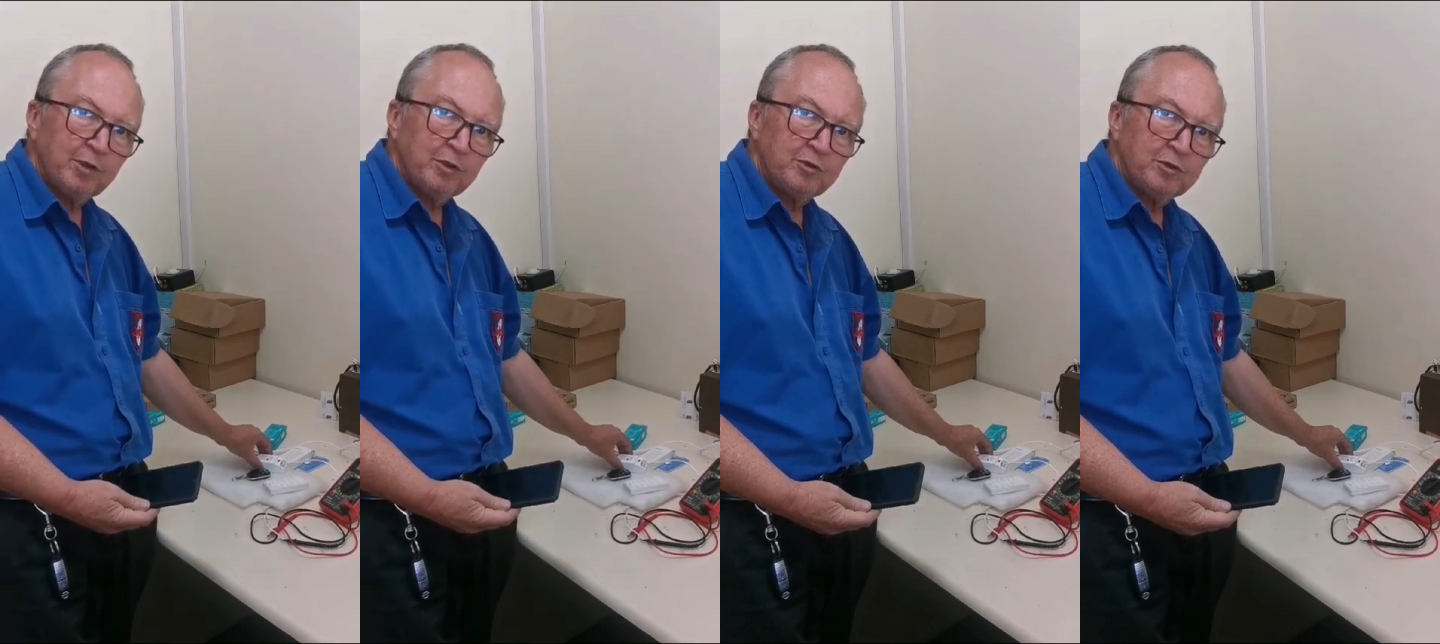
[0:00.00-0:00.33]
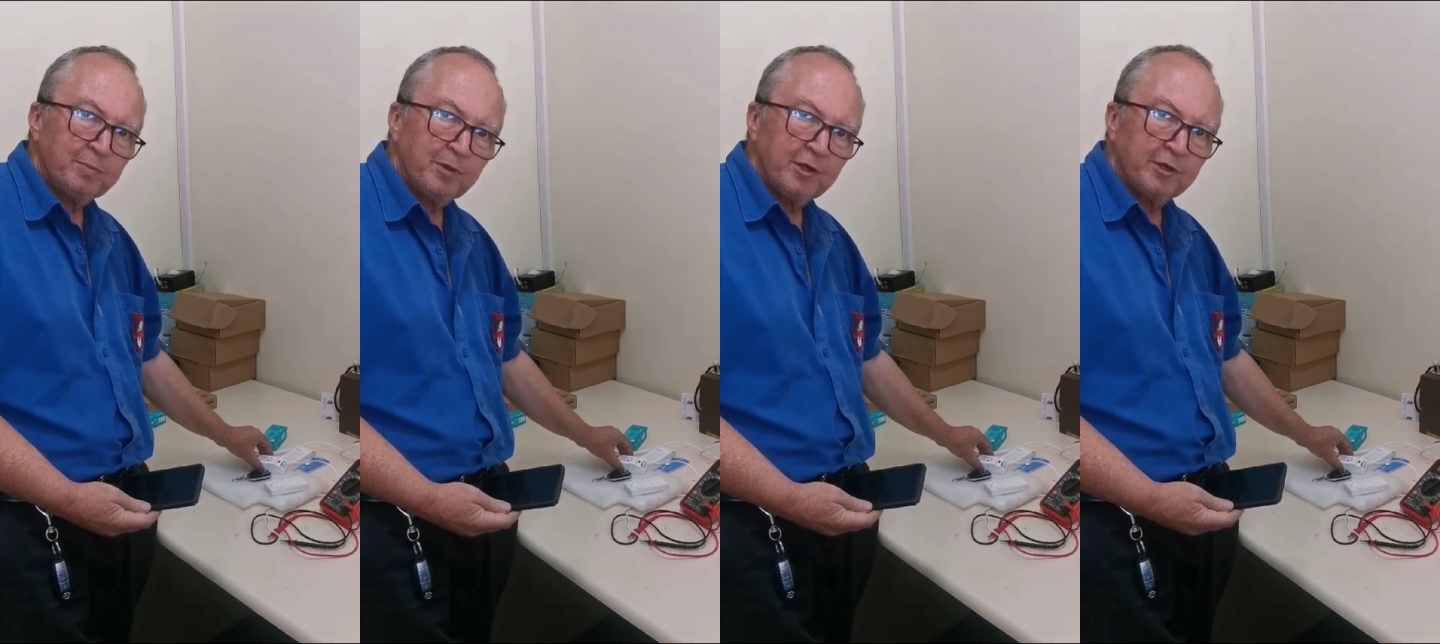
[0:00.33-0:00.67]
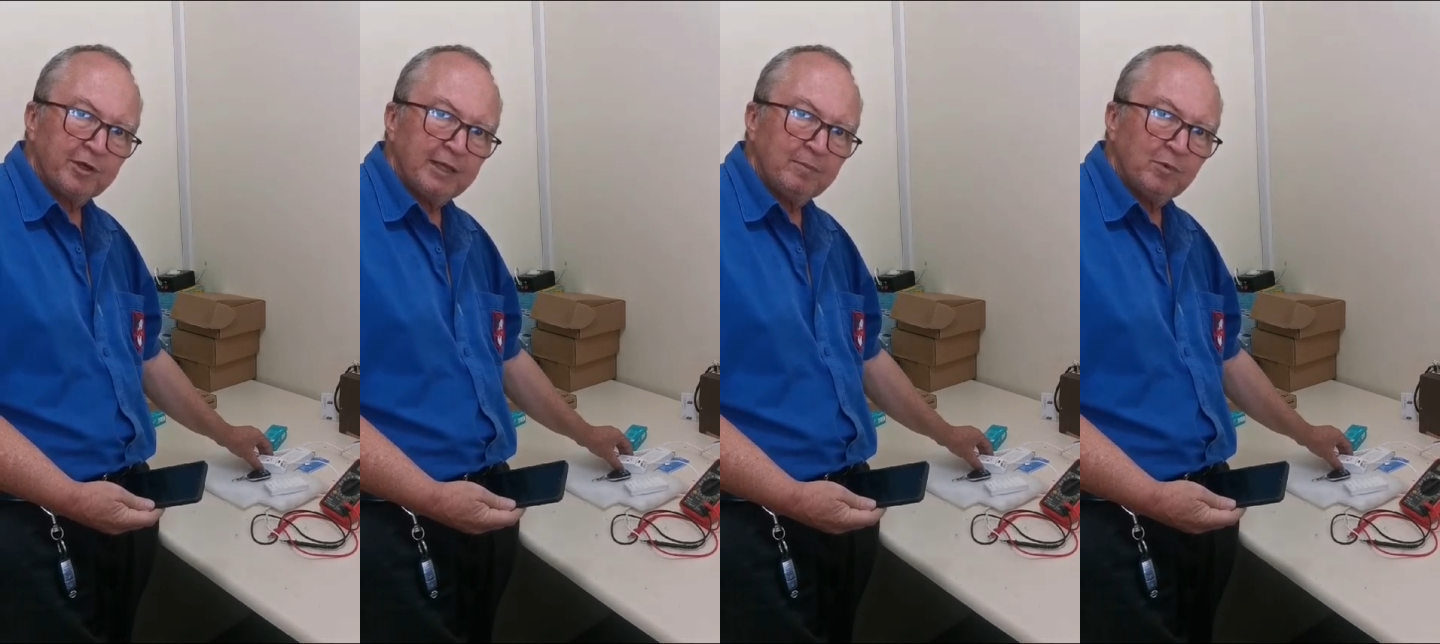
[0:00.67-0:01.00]
both to
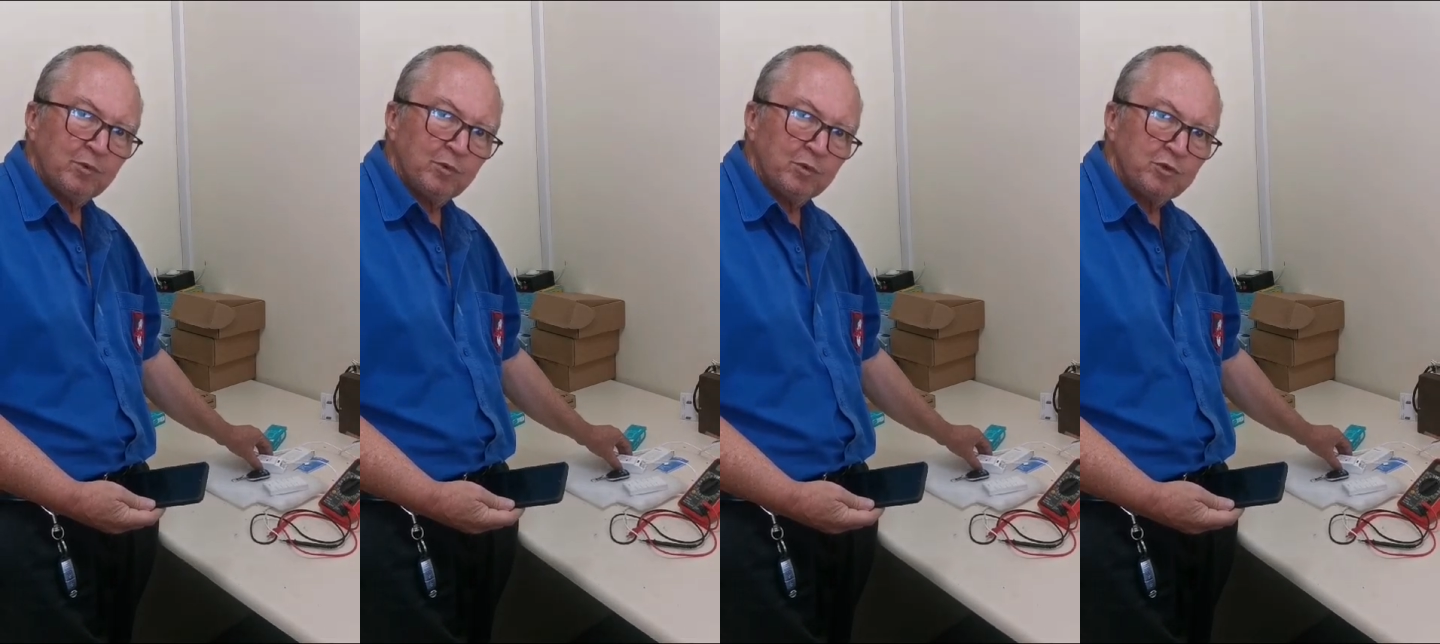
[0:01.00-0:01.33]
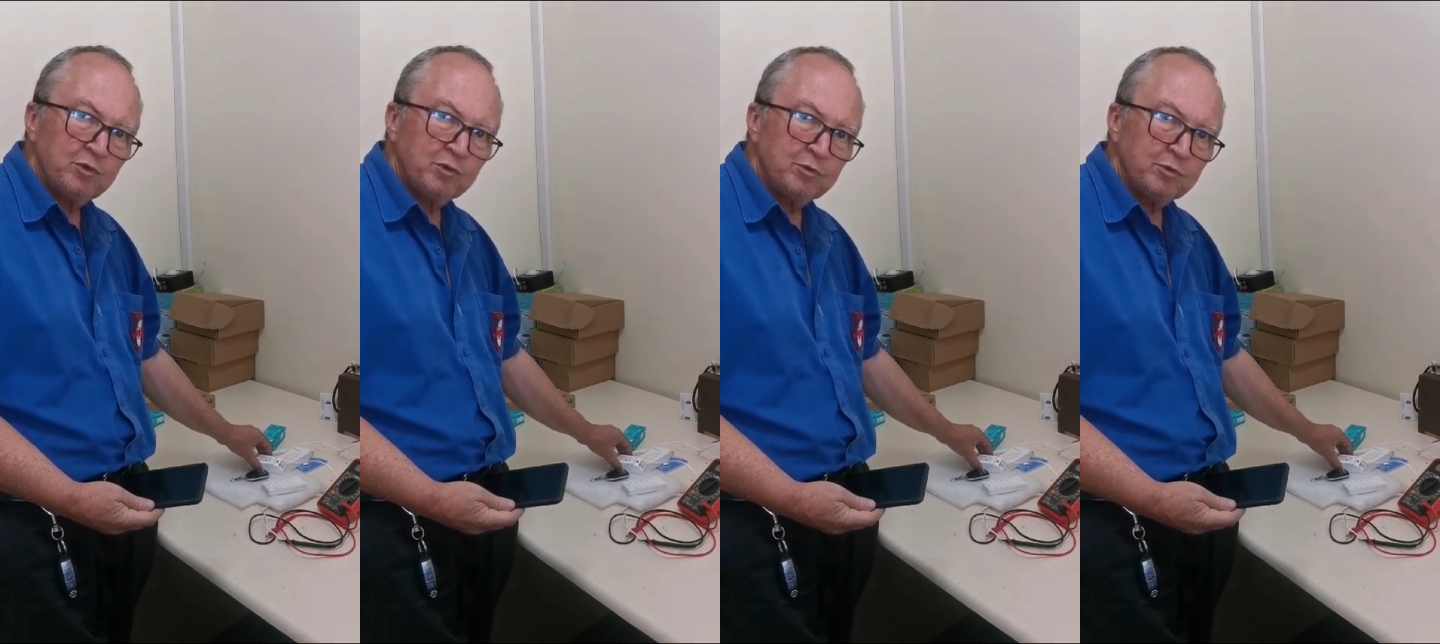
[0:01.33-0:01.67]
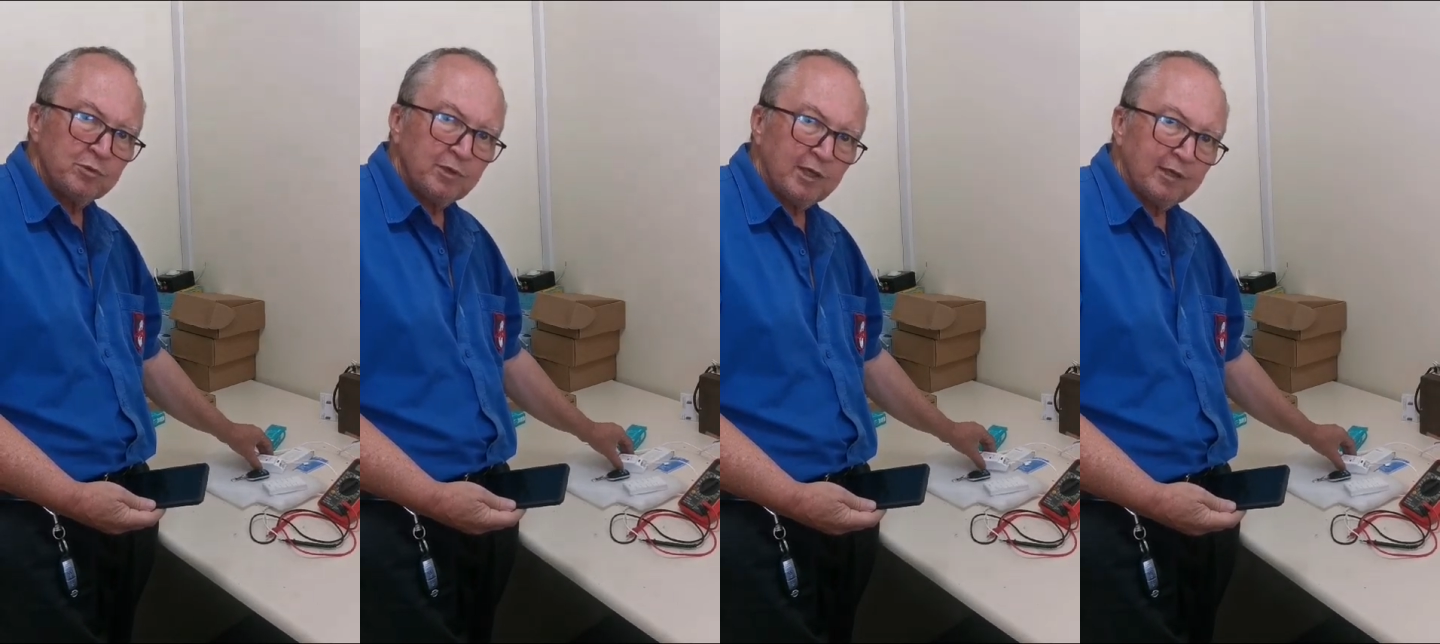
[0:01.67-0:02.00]
program or
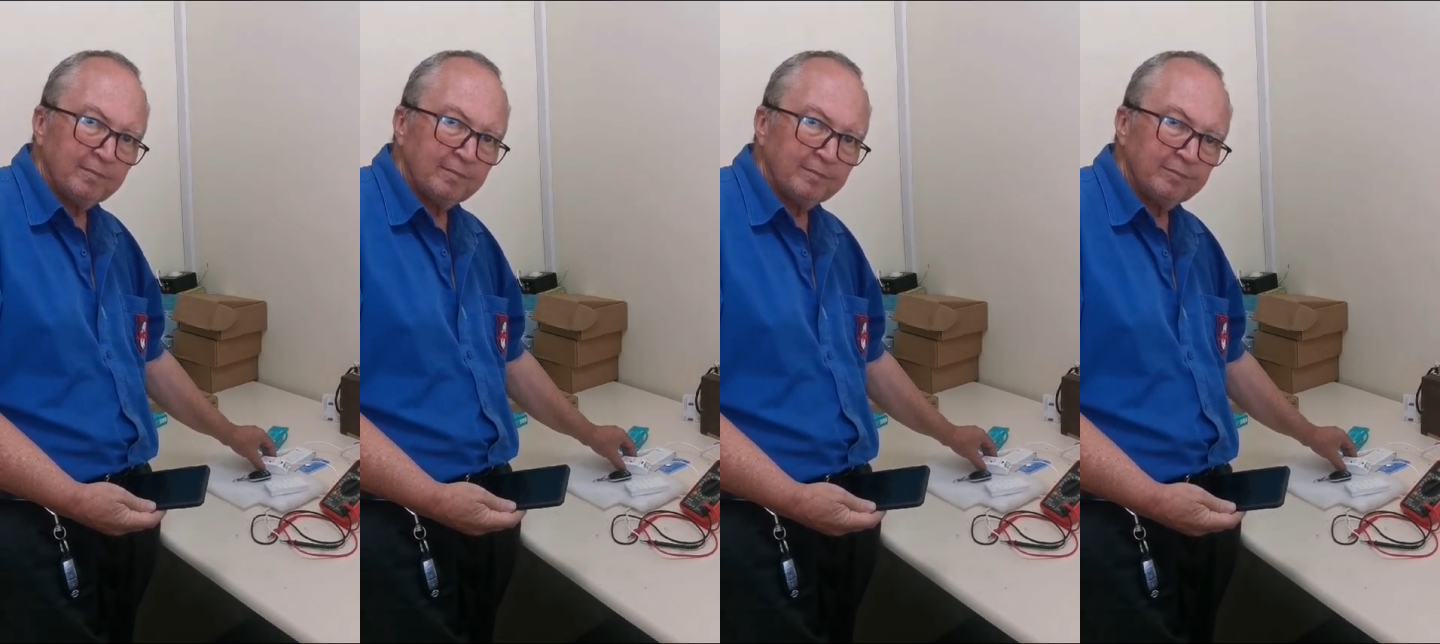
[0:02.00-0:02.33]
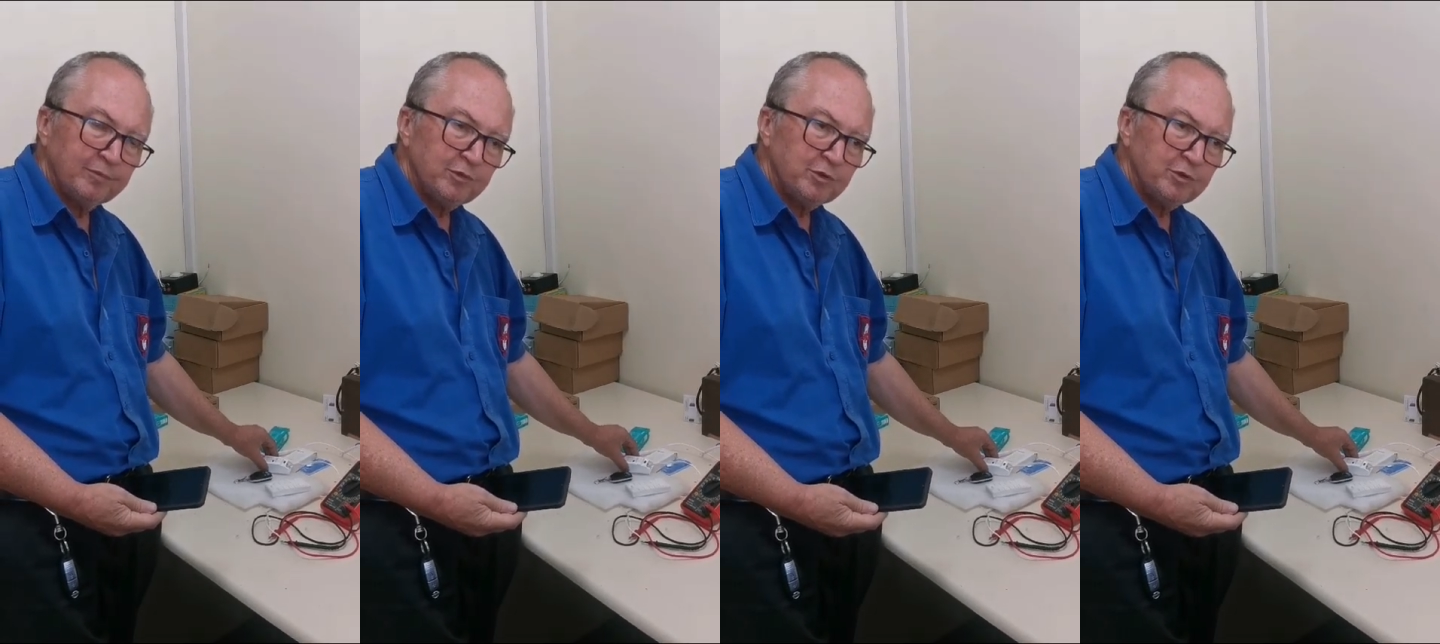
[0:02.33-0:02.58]
to, um,